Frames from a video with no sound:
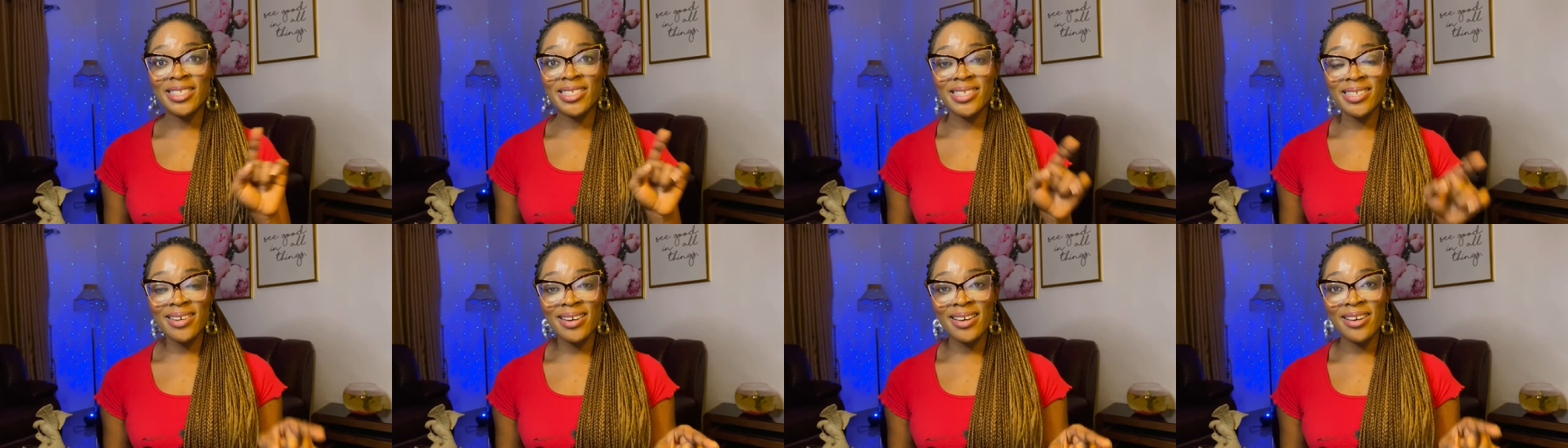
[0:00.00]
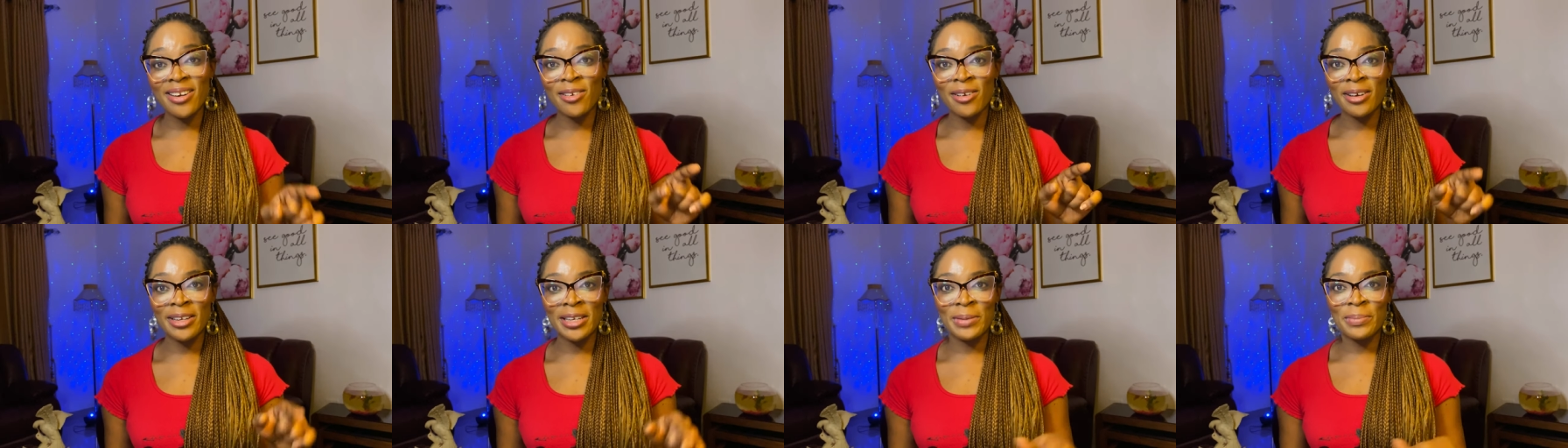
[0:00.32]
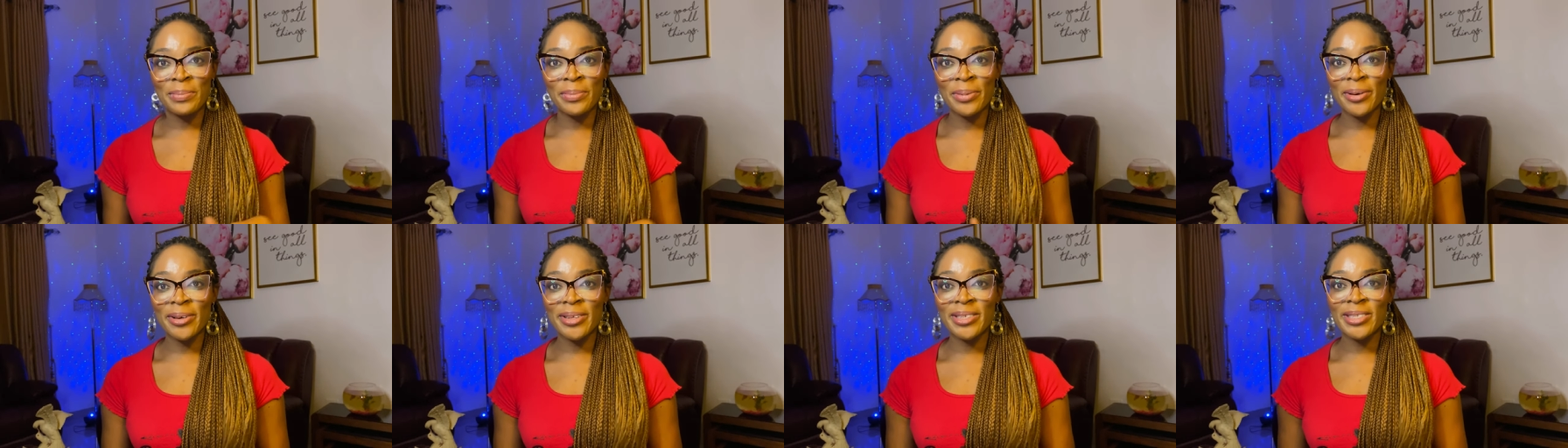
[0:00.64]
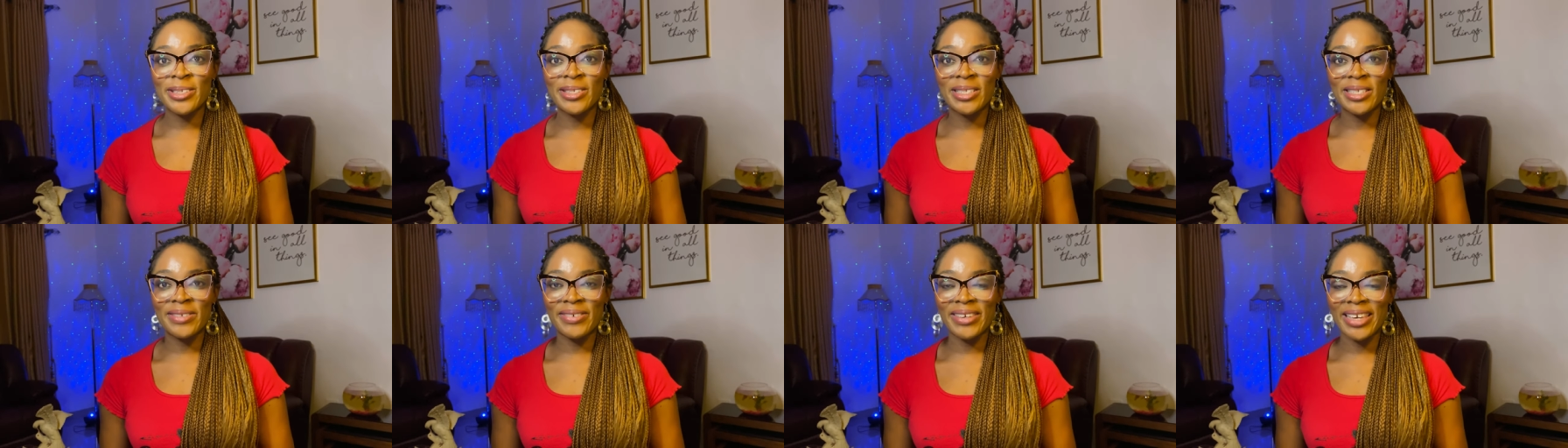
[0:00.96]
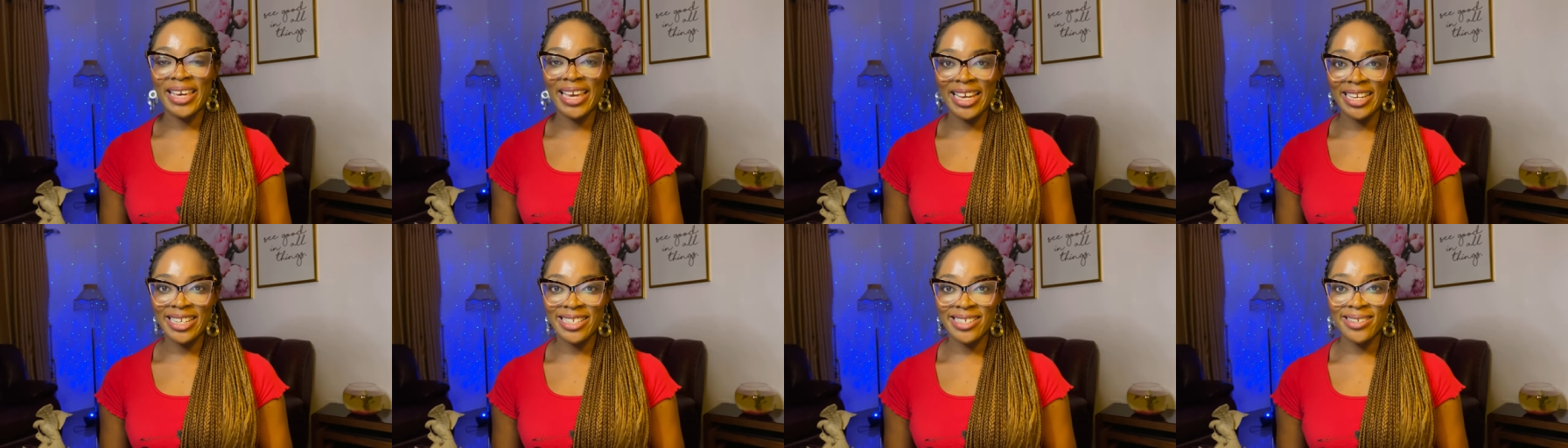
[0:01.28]
turn on the post
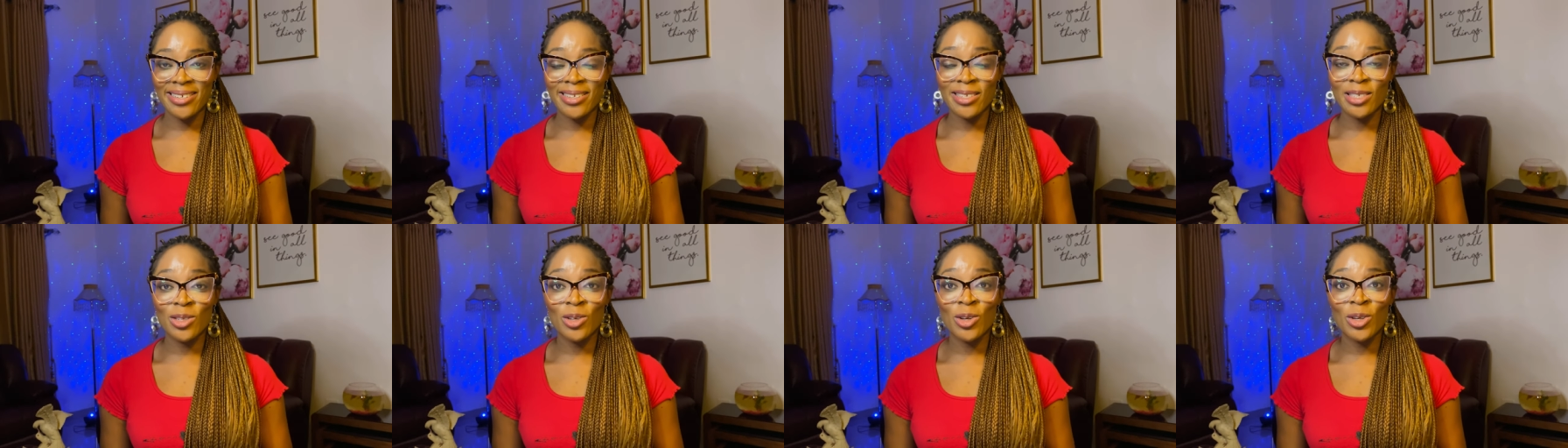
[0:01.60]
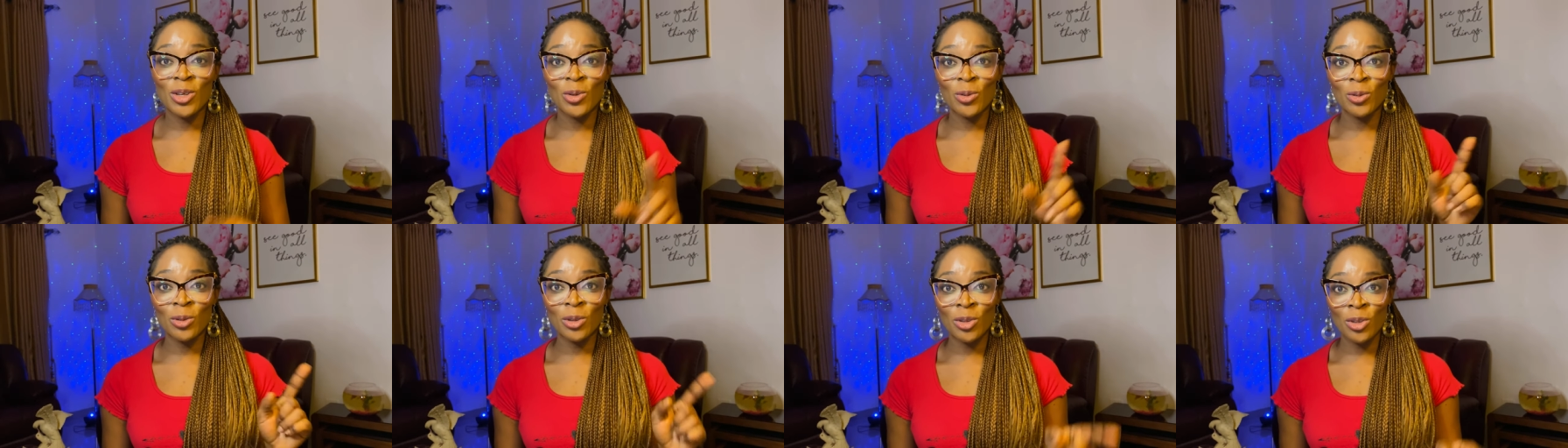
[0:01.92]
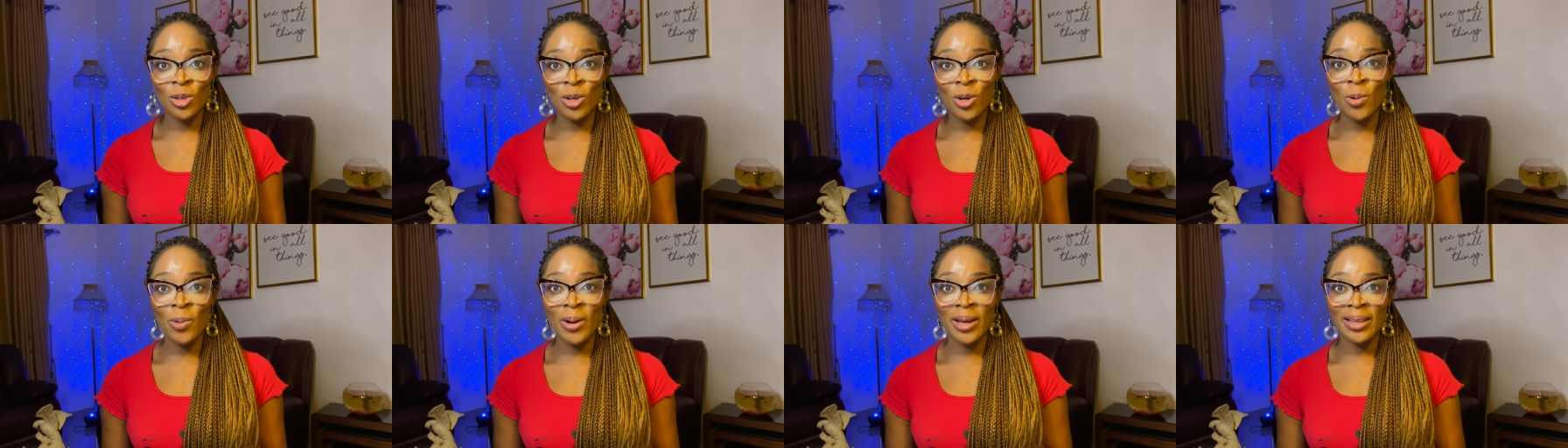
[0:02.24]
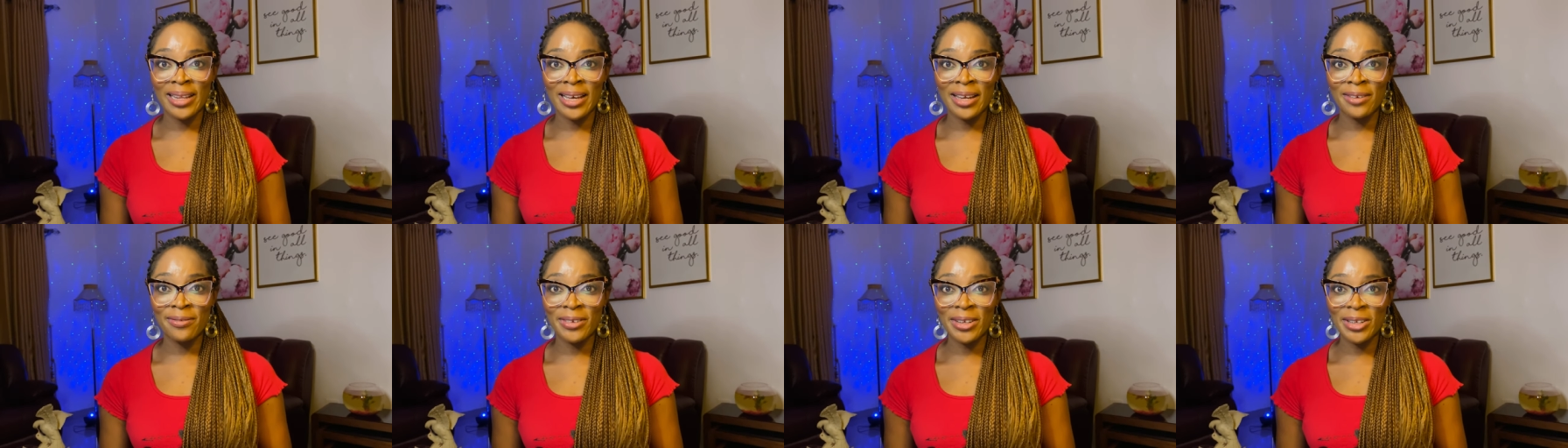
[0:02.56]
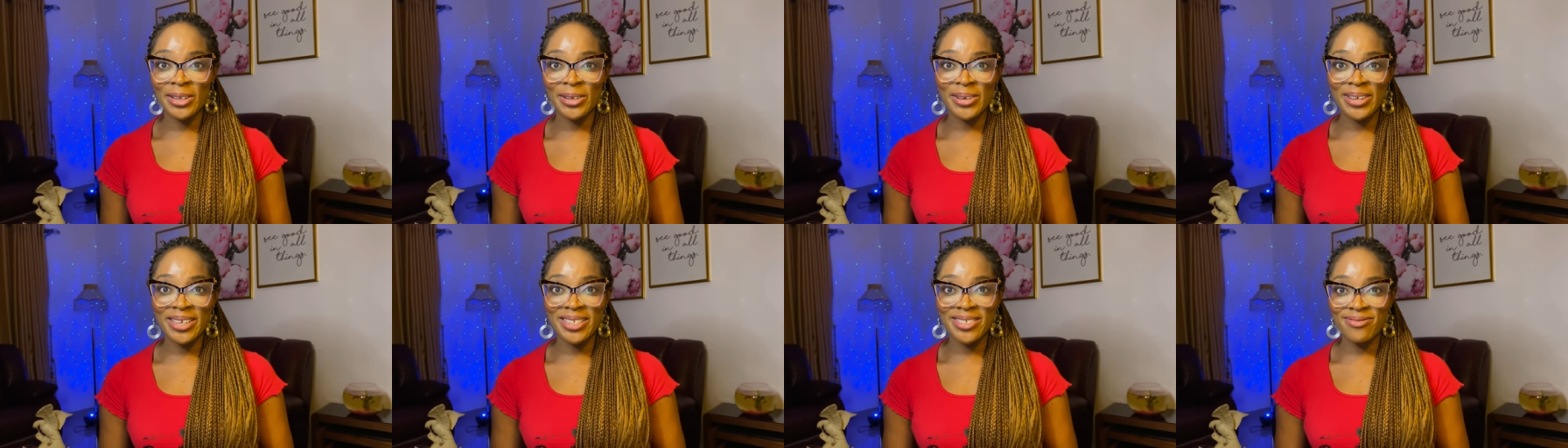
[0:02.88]
notifications so you know when that
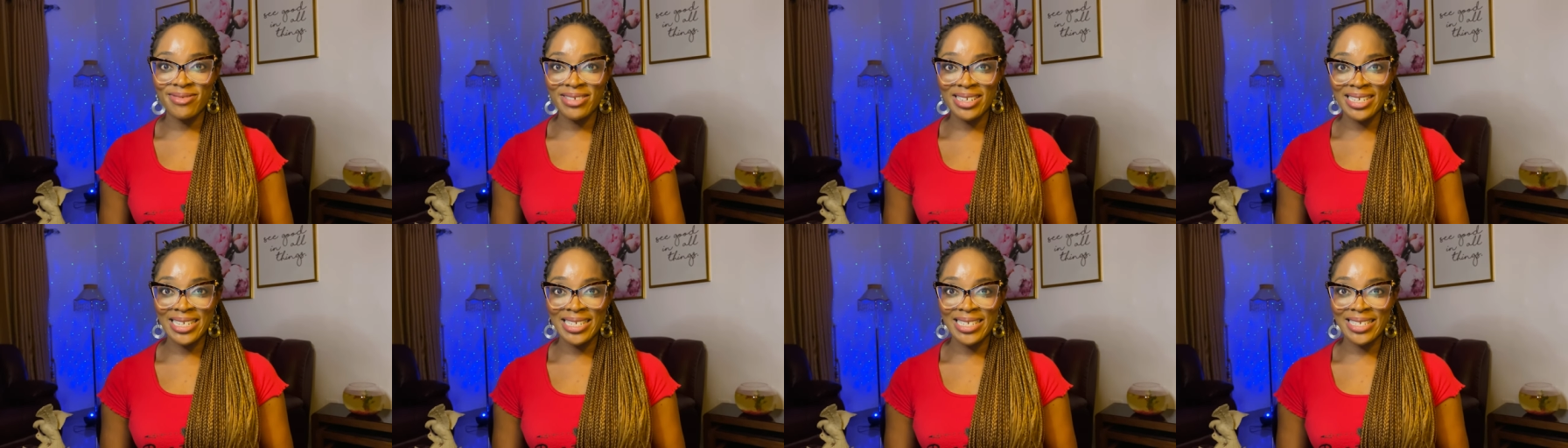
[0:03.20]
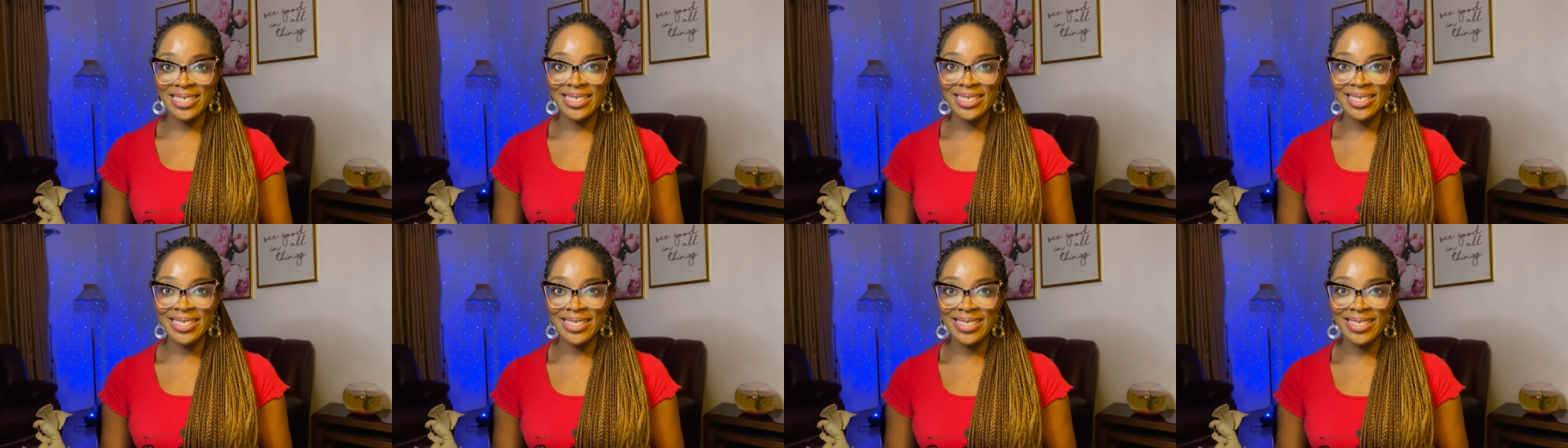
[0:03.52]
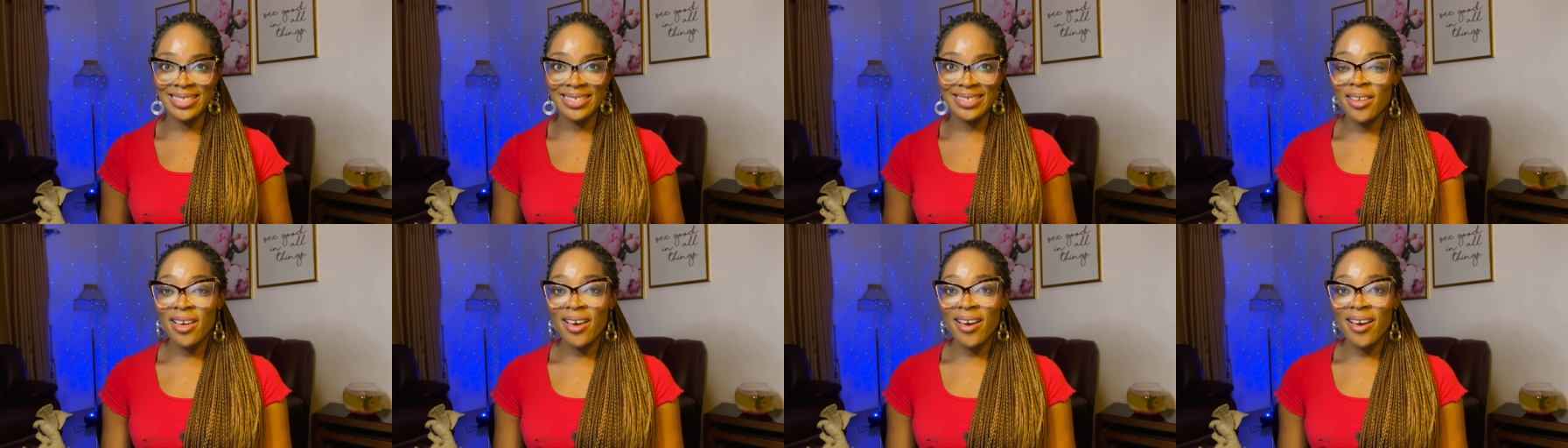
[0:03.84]
video is released.